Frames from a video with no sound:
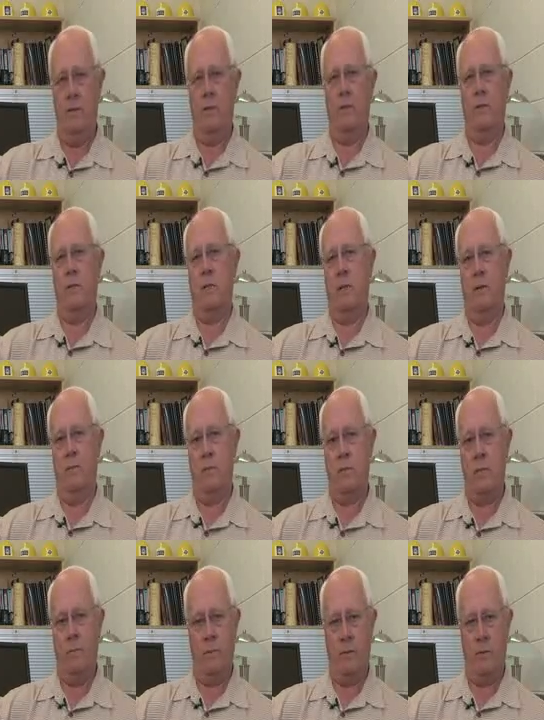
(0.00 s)
You can say in
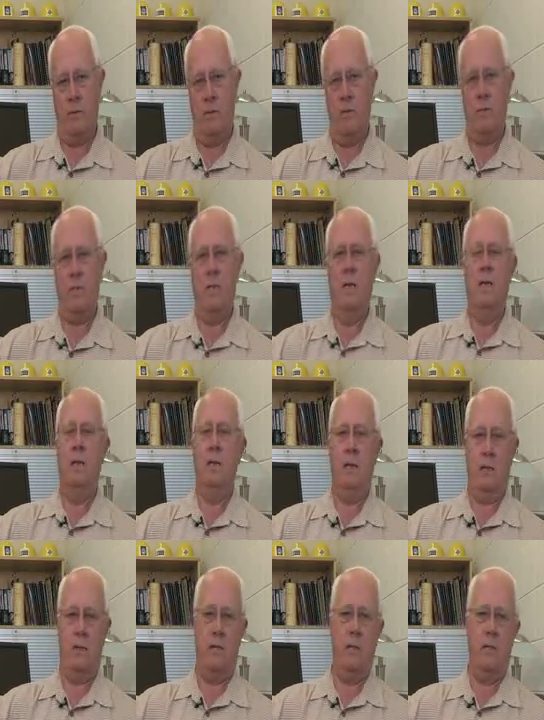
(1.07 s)
simple terms,
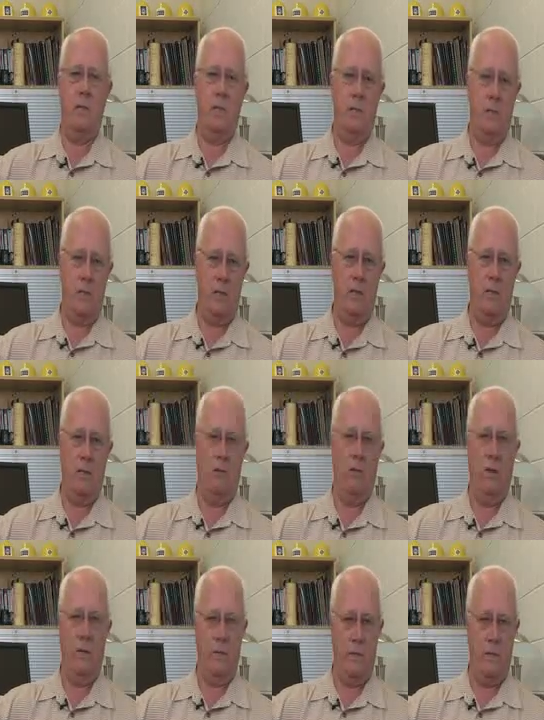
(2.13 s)
yes, this is secure.
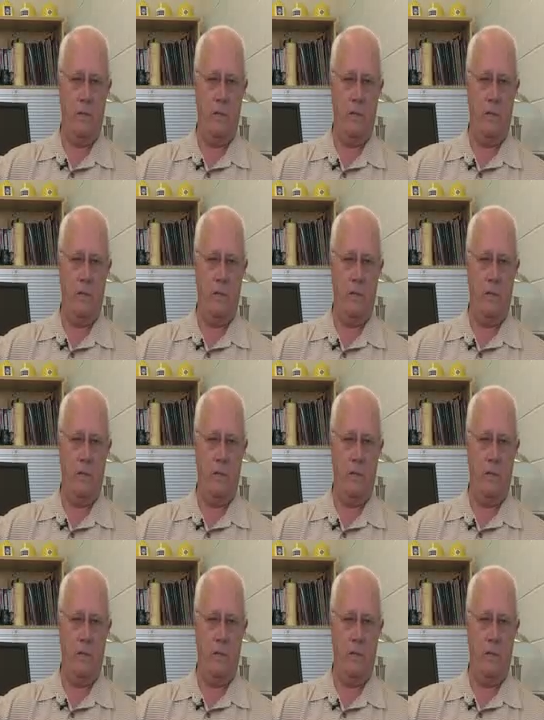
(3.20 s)
Why is it